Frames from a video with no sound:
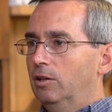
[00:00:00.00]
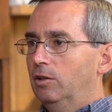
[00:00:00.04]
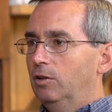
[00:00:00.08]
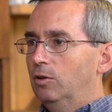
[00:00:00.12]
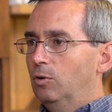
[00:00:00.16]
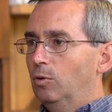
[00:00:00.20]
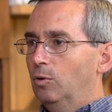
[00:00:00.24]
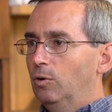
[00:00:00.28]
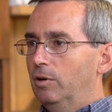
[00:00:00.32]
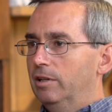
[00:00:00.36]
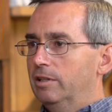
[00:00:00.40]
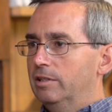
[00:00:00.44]

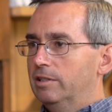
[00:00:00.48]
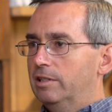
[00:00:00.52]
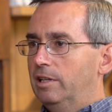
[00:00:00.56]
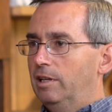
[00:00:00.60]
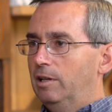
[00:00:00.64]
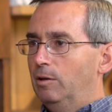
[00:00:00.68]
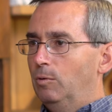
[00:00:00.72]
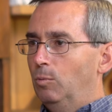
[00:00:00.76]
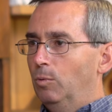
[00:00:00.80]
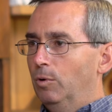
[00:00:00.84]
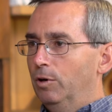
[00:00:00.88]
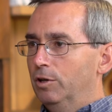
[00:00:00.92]
nor is
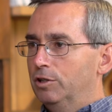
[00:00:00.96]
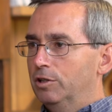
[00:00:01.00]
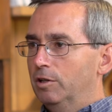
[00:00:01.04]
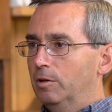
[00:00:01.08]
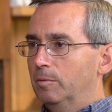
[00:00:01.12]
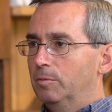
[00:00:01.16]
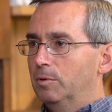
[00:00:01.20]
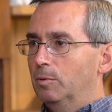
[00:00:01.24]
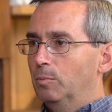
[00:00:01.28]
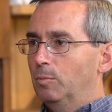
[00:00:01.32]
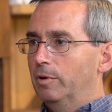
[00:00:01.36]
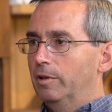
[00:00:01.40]
he
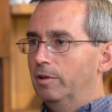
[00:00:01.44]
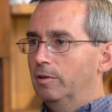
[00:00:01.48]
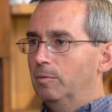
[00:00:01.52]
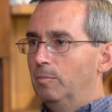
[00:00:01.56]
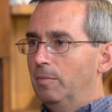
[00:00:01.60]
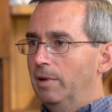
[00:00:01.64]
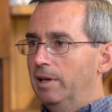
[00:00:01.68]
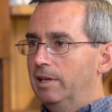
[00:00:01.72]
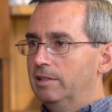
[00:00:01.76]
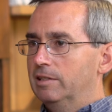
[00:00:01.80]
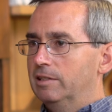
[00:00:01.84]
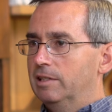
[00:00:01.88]
worshipped with
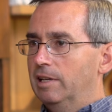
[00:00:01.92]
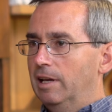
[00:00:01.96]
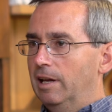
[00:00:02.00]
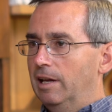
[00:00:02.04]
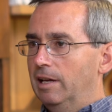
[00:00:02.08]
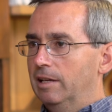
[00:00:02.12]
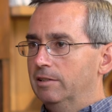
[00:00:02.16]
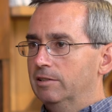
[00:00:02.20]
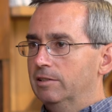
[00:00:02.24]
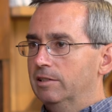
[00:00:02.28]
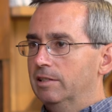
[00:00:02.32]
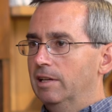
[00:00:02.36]
men's
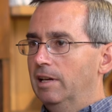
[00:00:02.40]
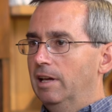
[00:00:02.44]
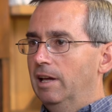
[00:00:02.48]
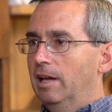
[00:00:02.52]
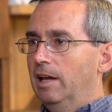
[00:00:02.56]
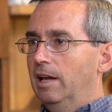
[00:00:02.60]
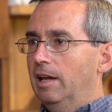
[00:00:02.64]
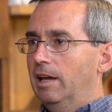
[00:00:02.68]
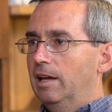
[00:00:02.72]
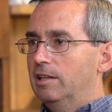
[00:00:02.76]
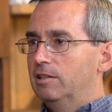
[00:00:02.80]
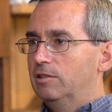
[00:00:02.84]
hands
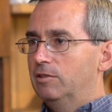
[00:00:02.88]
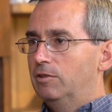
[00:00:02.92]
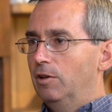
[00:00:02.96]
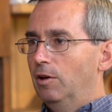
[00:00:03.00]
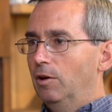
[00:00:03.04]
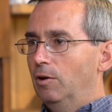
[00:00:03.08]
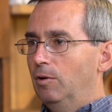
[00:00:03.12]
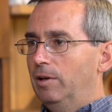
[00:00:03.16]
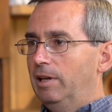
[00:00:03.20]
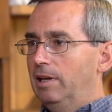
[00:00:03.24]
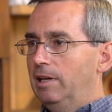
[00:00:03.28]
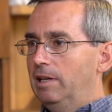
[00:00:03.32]
as
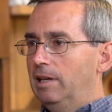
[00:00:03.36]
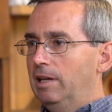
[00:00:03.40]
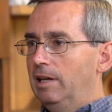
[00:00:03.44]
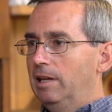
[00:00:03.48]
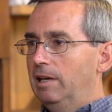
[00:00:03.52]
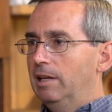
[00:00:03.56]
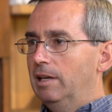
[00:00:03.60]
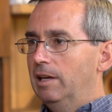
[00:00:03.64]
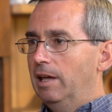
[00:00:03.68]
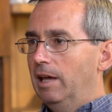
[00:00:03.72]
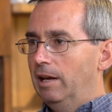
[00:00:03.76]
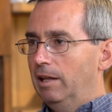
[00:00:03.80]
though he
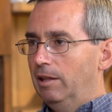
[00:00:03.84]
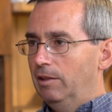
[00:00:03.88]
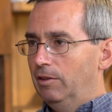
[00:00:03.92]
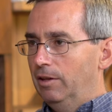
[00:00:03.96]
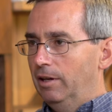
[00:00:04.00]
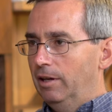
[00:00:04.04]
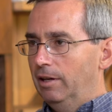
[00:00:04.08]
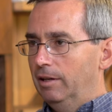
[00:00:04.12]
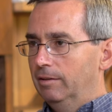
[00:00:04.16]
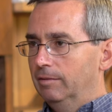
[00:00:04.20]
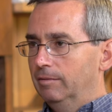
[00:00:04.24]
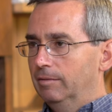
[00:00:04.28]
needed
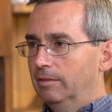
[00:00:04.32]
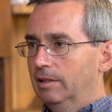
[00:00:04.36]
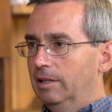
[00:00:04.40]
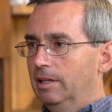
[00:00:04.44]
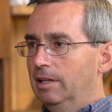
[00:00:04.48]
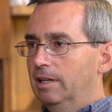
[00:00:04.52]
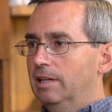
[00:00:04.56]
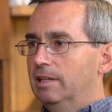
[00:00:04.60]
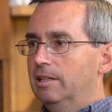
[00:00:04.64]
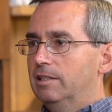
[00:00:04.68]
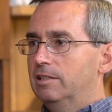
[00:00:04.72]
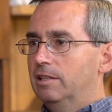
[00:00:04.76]
anything,
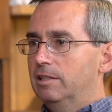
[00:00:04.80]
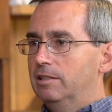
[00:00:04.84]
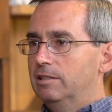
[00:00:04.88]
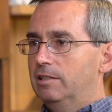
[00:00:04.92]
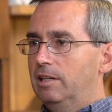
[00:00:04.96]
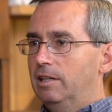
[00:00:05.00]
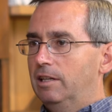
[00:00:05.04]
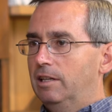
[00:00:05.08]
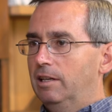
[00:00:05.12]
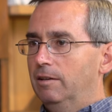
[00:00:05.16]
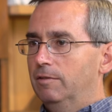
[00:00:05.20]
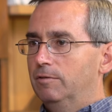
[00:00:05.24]
since
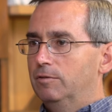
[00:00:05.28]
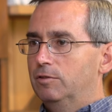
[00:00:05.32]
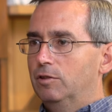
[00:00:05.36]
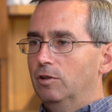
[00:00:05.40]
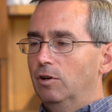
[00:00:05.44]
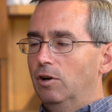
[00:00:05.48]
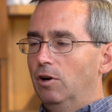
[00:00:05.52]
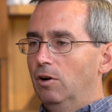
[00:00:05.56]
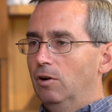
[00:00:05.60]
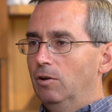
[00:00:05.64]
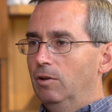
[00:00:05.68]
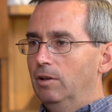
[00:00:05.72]
he gives
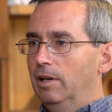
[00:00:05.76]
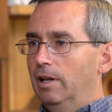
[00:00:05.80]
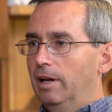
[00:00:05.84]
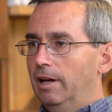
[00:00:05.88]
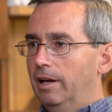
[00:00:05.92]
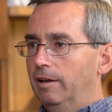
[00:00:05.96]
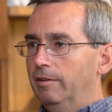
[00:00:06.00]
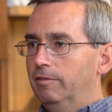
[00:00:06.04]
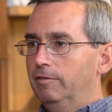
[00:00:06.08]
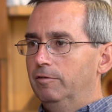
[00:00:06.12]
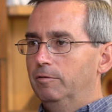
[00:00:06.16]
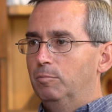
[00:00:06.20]
to all
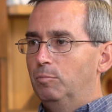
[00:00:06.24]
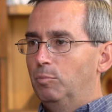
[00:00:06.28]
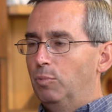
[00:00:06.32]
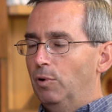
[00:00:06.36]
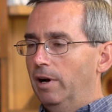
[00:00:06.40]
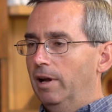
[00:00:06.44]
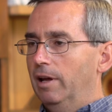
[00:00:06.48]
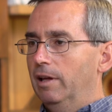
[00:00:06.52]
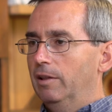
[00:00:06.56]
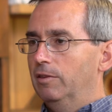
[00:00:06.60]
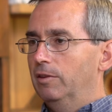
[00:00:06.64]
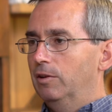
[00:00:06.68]
life,
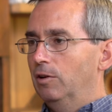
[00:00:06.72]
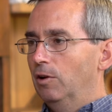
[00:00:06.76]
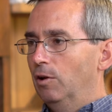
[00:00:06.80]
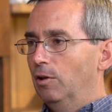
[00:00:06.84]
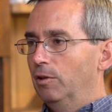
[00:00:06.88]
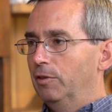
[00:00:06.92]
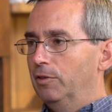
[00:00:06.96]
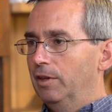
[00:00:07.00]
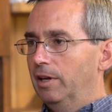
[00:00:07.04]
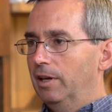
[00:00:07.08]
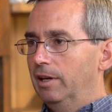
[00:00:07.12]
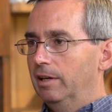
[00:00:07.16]
breath, and
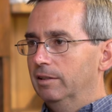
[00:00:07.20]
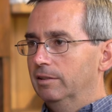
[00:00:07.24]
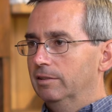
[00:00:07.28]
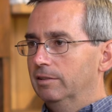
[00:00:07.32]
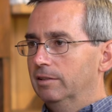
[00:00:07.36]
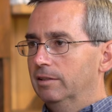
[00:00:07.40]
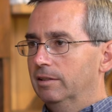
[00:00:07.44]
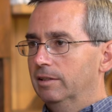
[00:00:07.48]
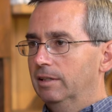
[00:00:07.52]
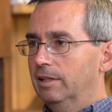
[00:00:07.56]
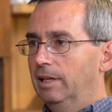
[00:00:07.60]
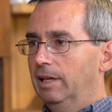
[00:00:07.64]
all
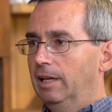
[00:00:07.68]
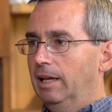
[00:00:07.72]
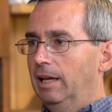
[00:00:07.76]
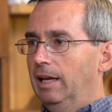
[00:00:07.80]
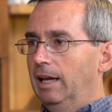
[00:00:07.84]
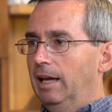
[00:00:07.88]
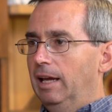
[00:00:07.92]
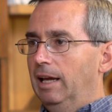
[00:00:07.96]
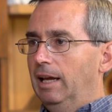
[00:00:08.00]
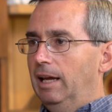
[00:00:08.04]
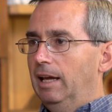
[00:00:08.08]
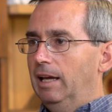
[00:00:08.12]
things.
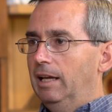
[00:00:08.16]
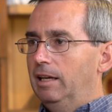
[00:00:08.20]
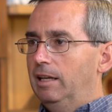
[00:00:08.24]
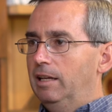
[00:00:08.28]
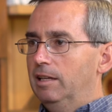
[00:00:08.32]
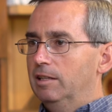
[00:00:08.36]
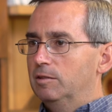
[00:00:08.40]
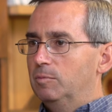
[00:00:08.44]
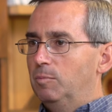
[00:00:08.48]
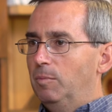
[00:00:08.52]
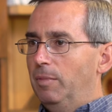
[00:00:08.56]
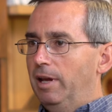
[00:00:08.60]
And he
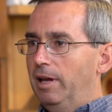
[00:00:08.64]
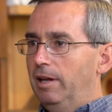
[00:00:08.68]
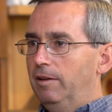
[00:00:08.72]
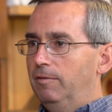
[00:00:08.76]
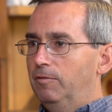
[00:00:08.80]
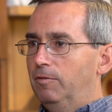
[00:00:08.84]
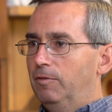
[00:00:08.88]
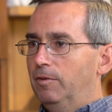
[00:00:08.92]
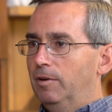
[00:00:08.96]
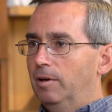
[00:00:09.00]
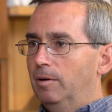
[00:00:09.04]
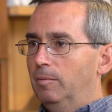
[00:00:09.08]
has
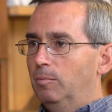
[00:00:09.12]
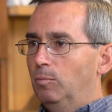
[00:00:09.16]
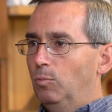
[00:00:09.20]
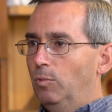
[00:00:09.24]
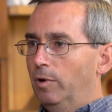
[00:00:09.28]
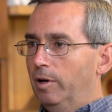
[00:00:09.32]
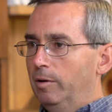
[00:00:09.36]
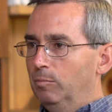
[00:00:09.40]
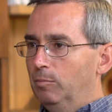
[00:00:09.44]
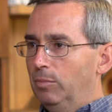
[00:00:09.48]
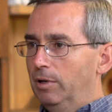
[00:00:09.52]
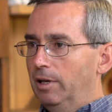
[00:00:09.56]
made from
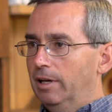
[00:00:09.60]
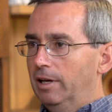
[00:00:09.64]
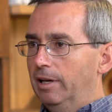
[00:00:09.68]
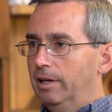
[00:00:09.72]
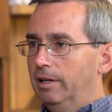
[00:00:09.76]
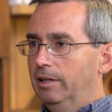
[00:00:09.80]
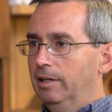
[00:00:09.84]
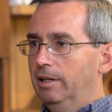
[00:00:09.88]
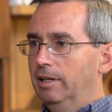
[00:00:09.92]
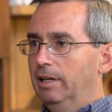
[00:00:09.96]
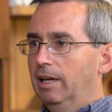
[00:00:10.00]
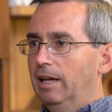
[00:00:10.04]
one
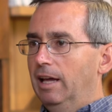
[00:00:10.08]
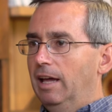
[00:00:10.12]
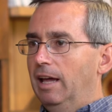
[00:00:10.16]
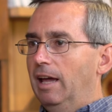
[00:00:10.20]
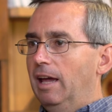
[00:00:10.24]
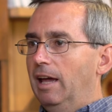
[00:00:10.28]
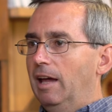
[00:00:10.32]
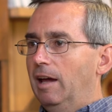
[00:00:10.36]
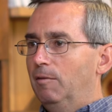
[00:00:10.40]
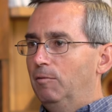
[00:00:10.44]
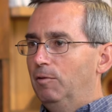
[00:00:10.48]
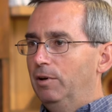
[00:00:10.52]
blood
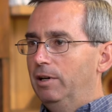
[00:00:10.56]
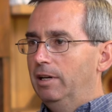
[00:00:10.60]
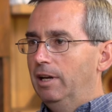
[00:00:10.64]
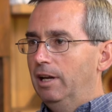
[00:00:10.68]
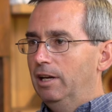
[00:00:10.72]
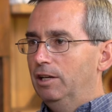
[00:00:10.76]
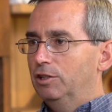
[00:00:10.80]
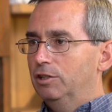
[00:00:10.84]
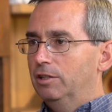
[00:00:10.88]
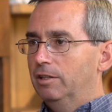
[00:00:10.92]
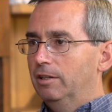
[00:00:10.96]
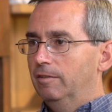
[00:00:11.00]
every
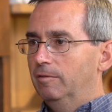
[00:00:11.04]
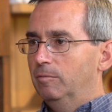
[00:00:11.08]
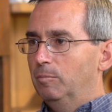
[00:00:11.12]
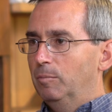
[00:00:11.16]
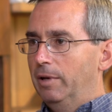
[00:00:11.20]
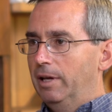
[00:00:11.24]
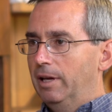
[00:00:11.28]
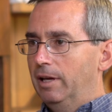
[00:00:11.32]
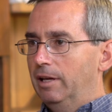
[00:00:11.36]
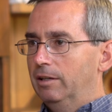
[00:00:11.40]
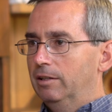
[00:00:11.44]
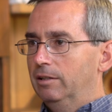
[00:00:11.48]
nation of
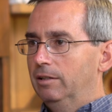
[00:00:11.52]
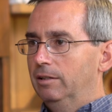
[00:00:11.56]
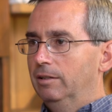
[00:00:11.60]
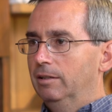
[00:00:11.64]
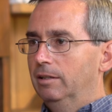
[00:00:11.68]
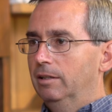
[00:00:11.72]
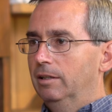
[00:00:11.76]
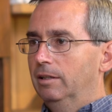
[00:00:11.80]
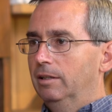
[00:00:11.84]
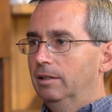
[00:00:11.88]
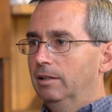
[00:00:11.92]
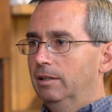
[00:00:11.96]
men
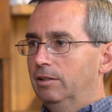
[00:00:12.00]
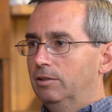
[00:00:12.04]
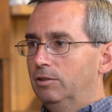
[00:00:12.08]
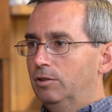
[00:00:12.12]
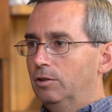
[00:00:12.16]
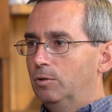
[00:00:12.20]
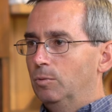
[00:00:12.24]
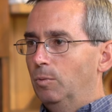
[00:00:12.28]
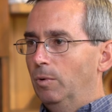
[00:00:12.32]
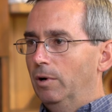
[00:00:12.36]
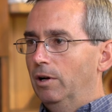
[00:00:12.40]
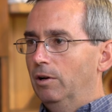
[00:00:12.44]

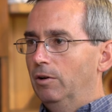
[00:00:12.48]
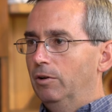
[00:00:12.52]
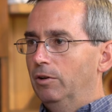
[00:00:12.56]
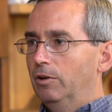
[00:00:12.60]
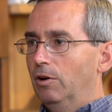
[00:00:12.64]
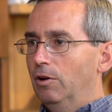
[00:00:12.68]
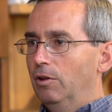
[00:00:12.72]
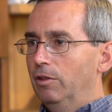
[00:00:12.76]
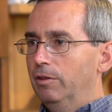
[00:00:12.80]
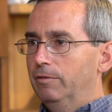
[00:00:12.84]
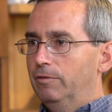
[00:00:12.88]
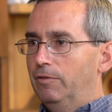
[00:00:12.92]
to dwell on
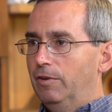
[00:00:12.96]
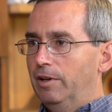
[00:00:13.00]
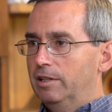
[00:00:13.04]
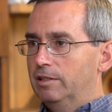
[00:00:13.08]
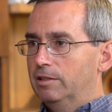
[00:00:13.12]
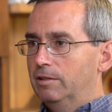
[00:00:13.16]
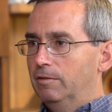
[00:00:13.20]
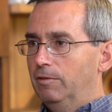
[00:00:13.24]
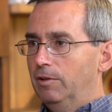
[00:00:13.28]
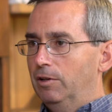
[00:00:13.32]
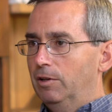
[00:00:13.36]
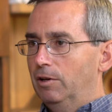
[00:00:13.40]
all the
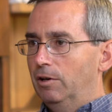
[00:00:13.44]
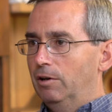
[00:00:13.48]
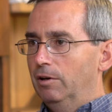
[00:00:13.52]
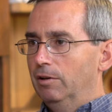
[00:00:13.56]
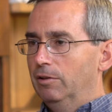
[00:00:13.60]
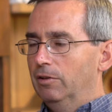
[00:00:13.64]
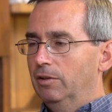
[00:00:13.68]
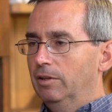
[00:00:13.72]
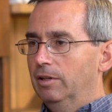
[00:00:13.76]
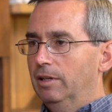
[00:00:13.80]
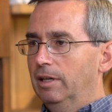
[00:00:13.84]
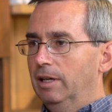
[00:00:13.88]
face of the
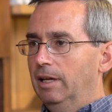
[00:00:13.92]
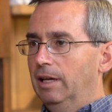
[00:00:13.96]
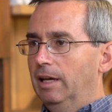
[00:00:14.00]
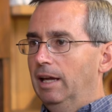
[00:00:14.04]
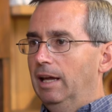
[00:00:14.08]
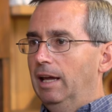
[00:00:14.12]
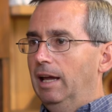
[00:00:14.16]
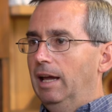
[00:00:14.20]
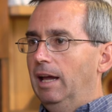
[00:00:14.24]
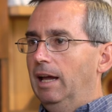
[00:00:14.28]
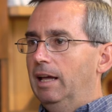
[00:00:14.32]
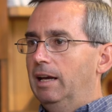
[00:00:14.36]
earth,
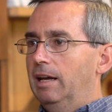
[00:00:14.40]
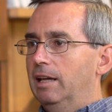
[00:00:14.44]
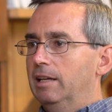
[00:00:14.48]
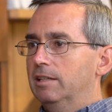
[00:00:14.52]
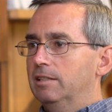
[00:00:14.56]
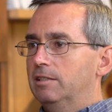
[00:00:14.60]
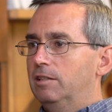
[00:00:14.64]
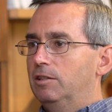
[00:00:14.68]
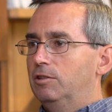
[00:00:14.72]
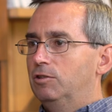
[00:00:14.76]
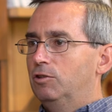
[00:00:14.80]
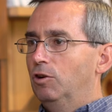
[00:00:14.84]
and
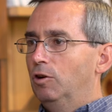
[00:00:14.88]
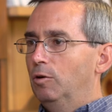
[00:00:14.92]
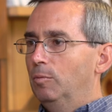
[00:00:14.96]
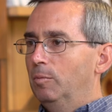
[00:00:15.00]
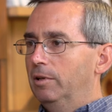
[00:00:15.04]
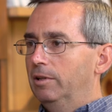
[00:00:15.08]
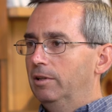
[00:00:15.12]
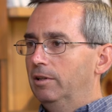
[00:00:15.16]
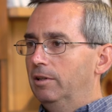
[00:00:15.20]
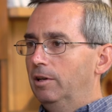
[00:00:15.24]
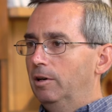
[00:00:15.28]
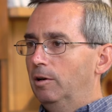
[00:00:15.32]
has
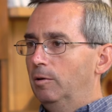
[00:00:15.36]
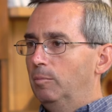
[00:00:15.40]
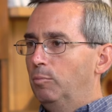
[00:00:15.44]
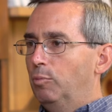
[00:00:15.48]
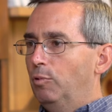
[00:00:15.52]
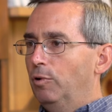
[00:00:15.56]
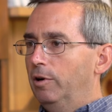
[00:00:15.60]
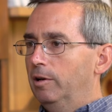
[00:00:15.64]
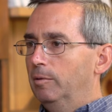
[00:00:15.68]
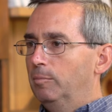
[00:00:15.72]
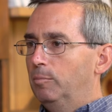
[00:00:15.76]
determined their pre